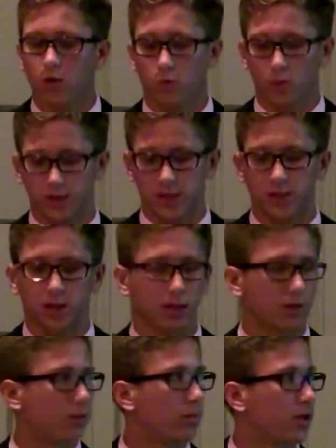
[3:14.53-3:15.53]
We tend to
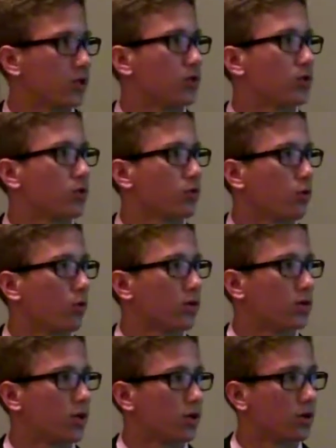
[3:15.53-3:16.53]
lead the patients towards
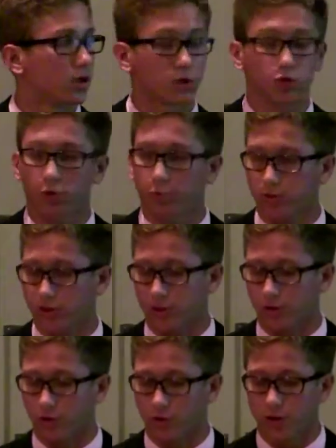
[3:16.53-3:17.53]
a strip
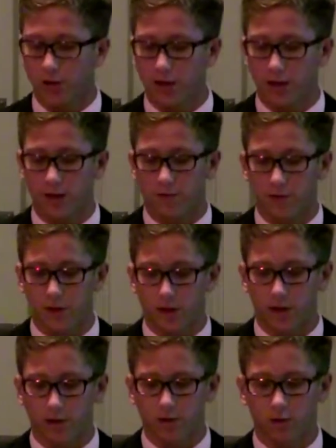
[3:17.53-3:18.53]
procedure if
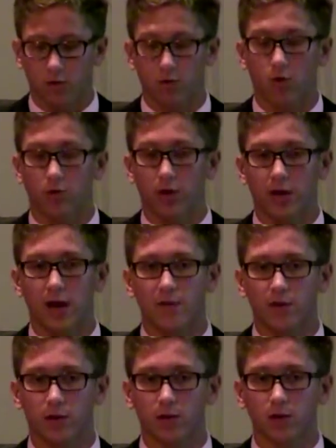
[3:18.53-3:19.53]
they are already
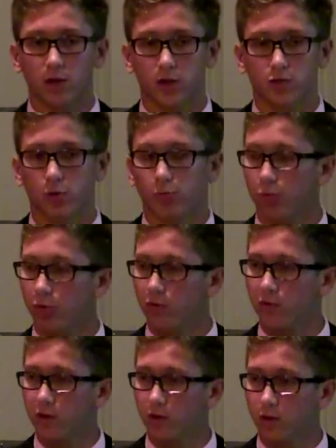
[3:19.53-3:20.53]
having strip removed
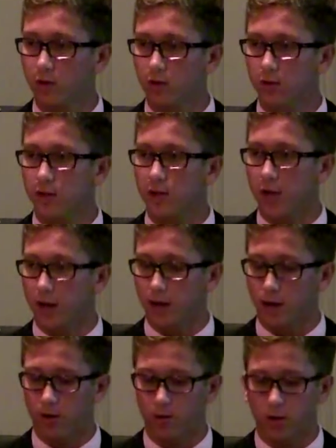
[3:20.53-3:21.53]
to gain
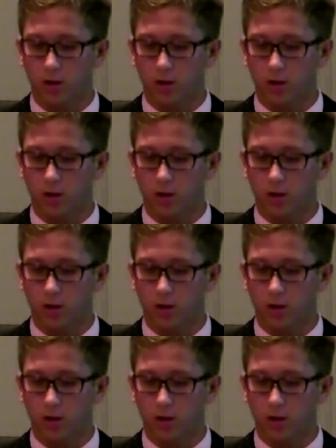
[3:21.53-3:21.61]
hair,